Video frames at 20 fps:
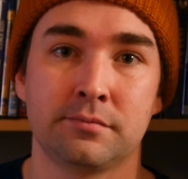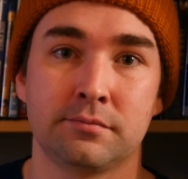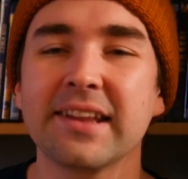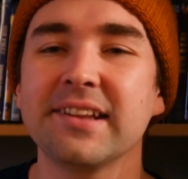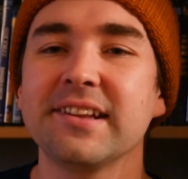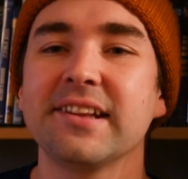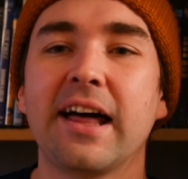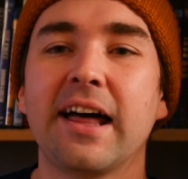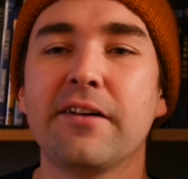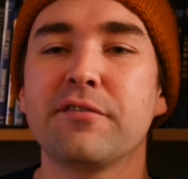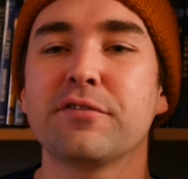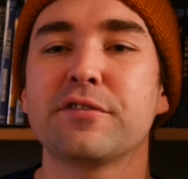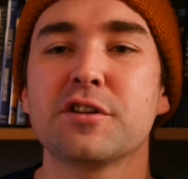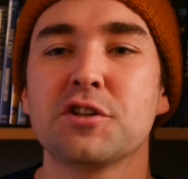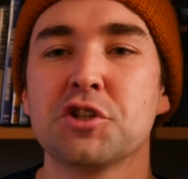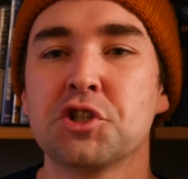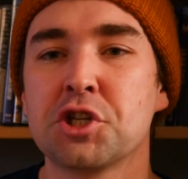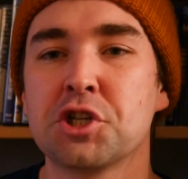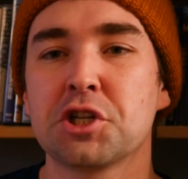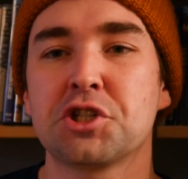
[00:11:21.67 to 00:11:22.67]
I loved
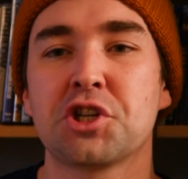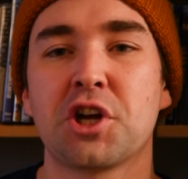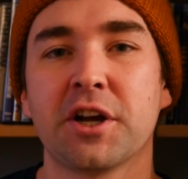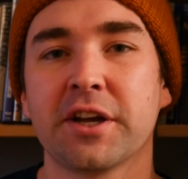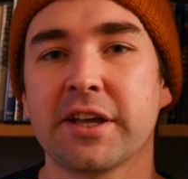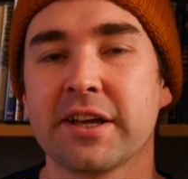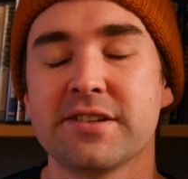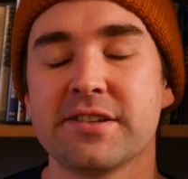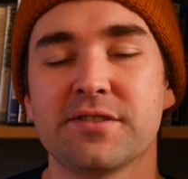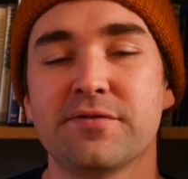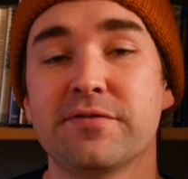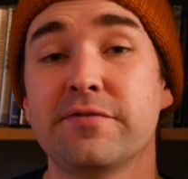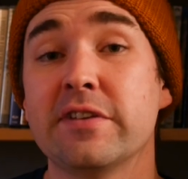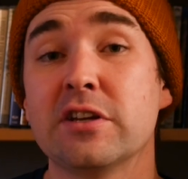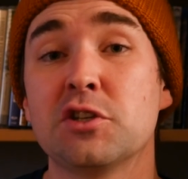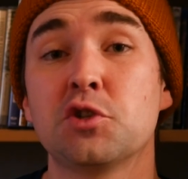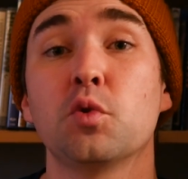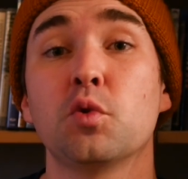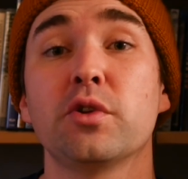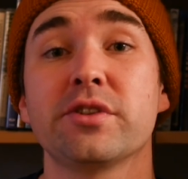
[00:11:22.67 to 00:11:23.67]
Zhezhongka's
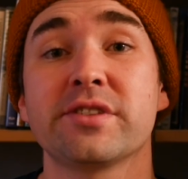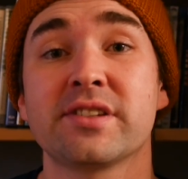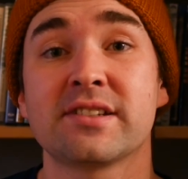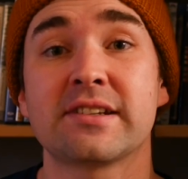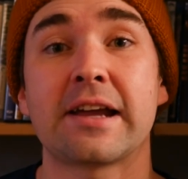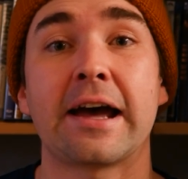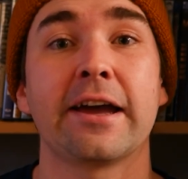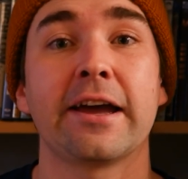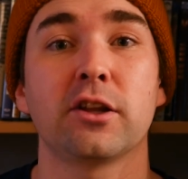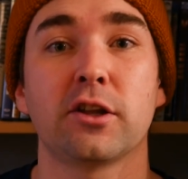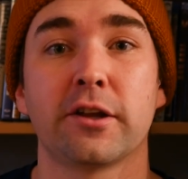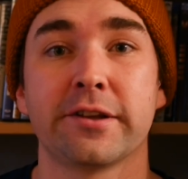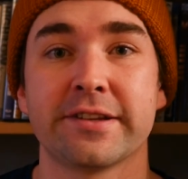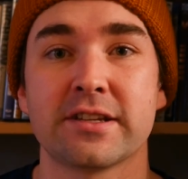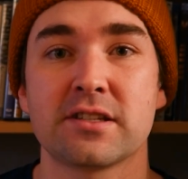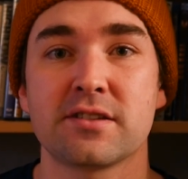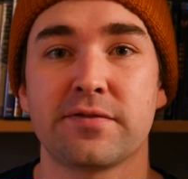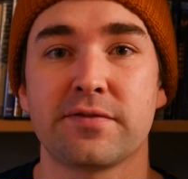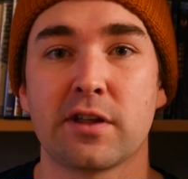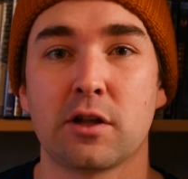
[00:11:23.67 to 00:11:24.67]
visual style on
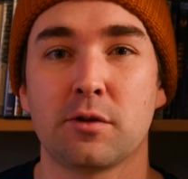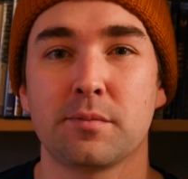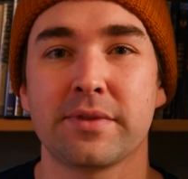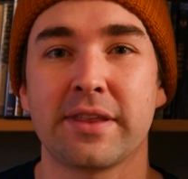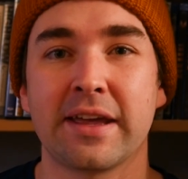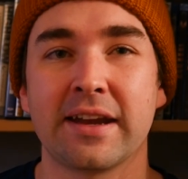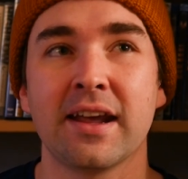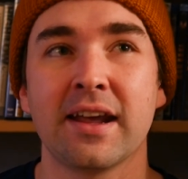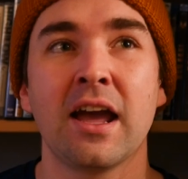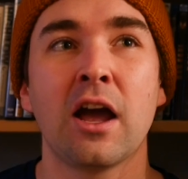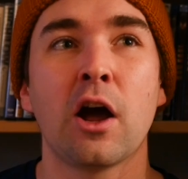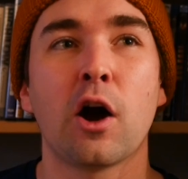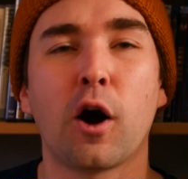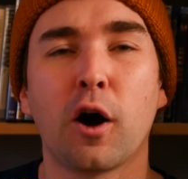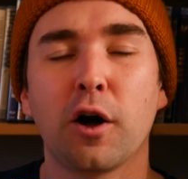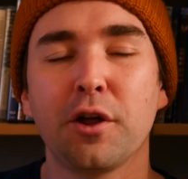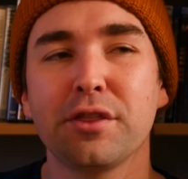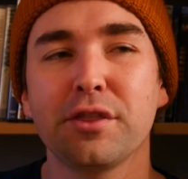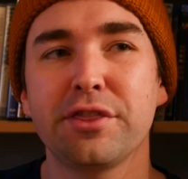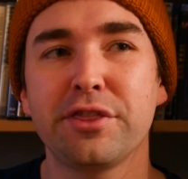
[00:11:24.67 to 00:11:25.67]
this film, that
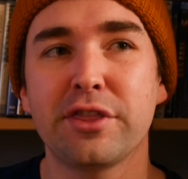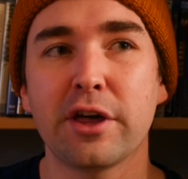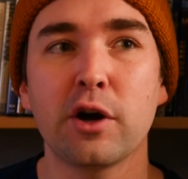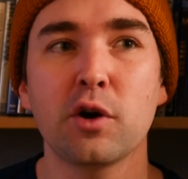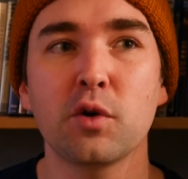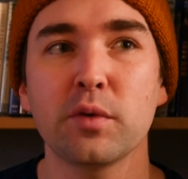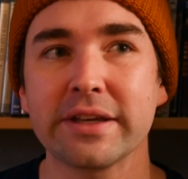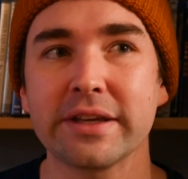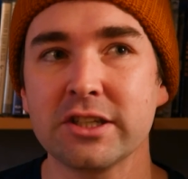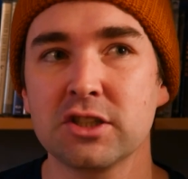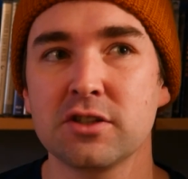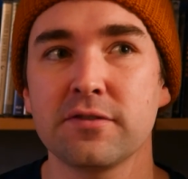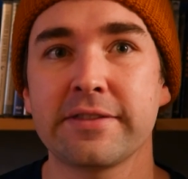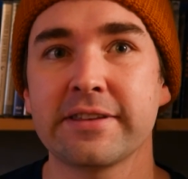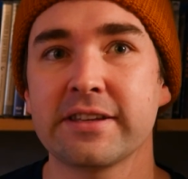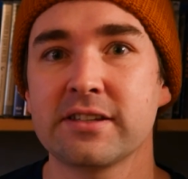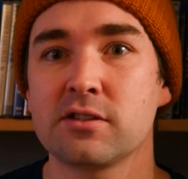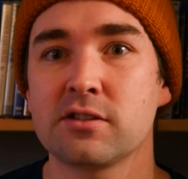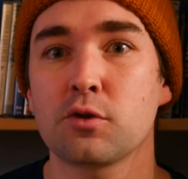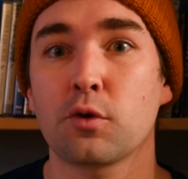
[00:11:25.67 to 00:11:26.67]
although each of
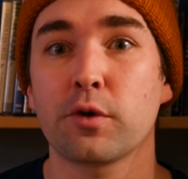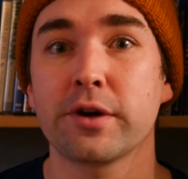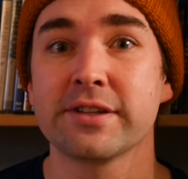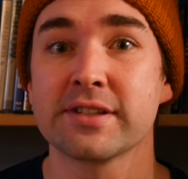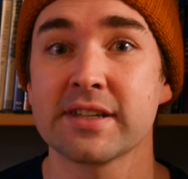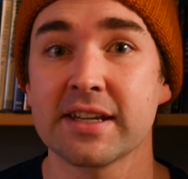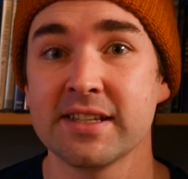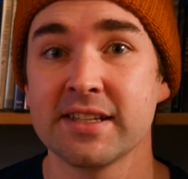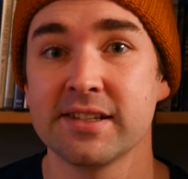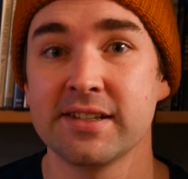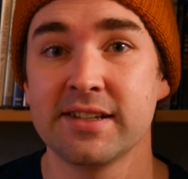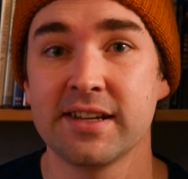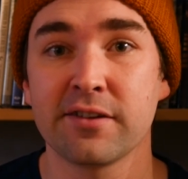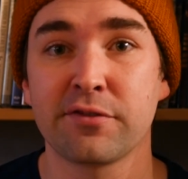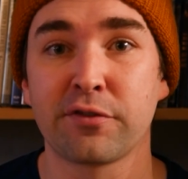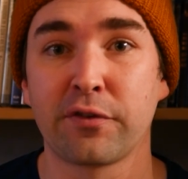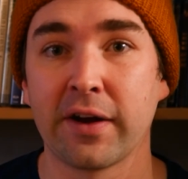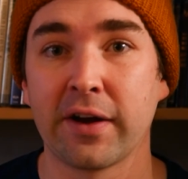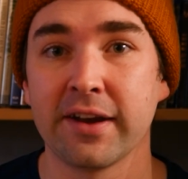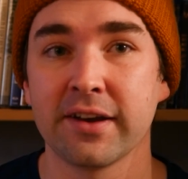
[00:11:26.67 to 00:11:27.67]
these stories is
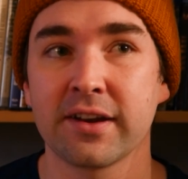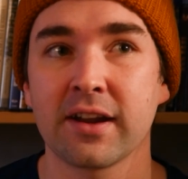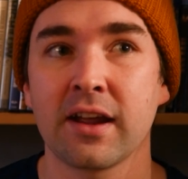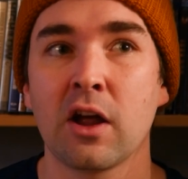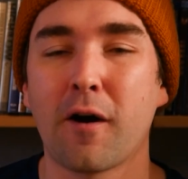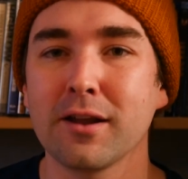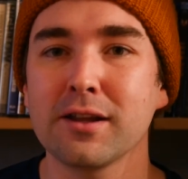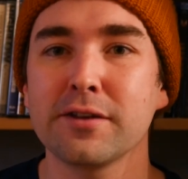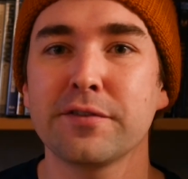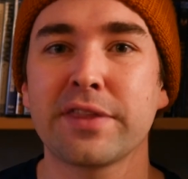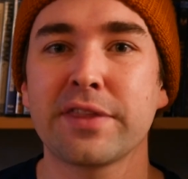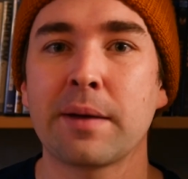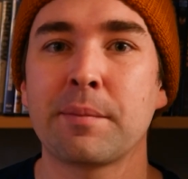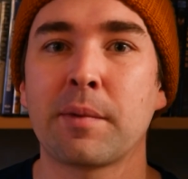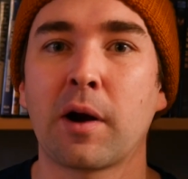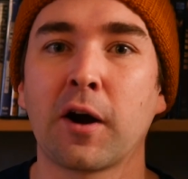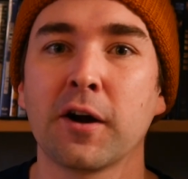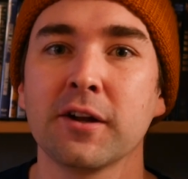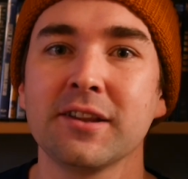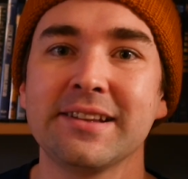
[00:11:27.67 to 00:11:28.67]
different, all of them
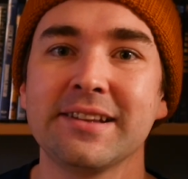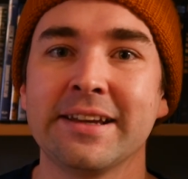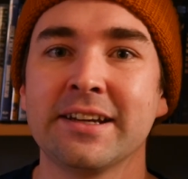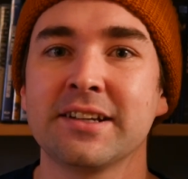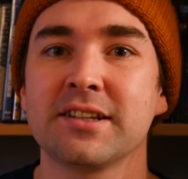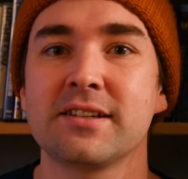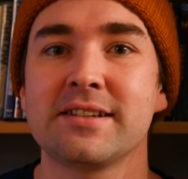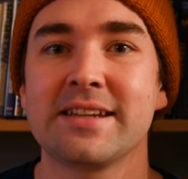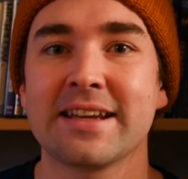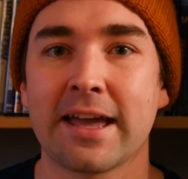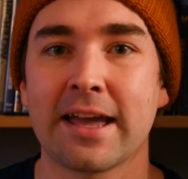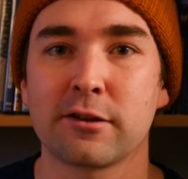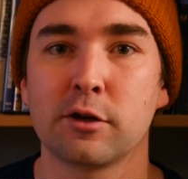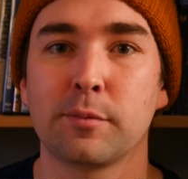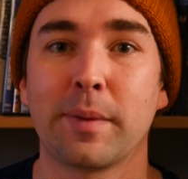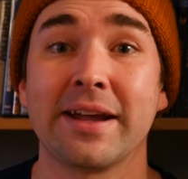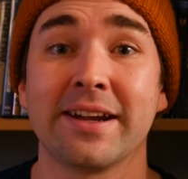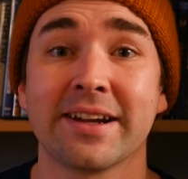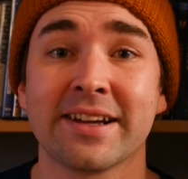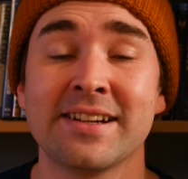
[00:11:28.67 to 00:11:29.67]
are linked together
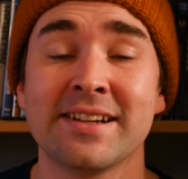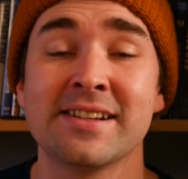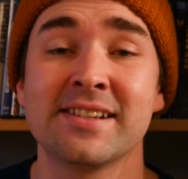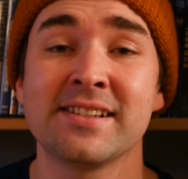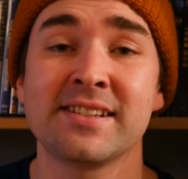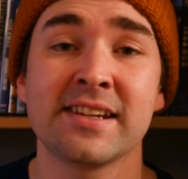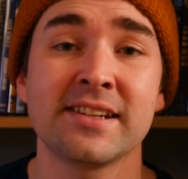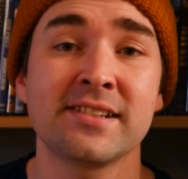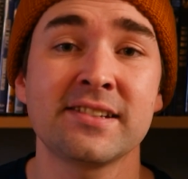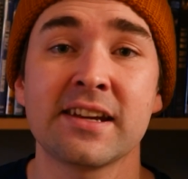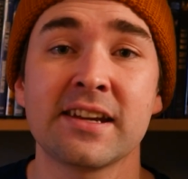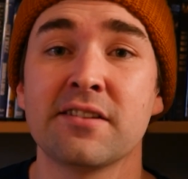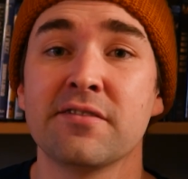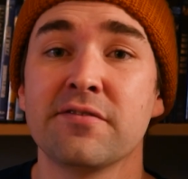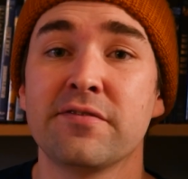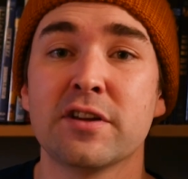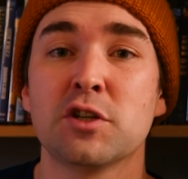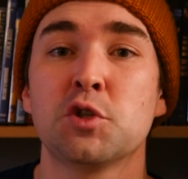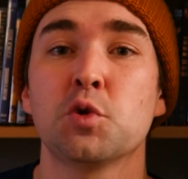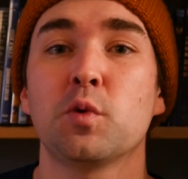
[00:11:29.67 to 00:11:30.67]
by a consistent
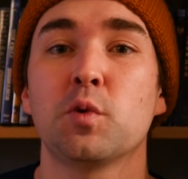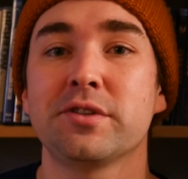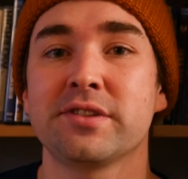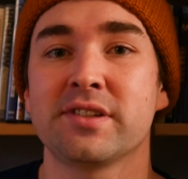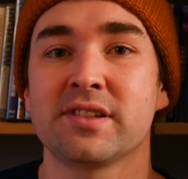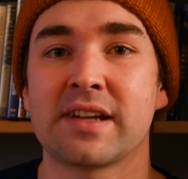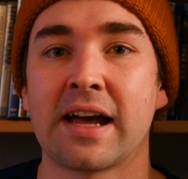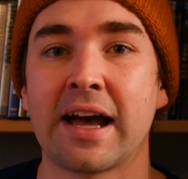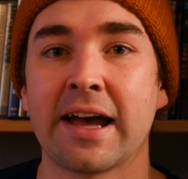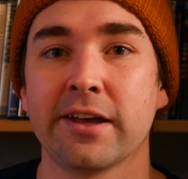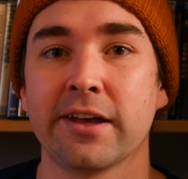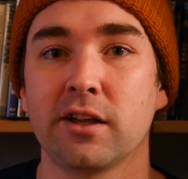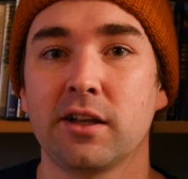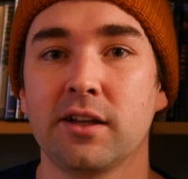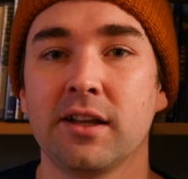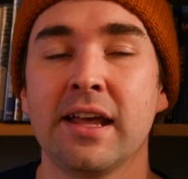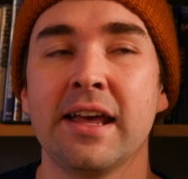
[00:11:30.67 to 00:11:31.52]
visual style.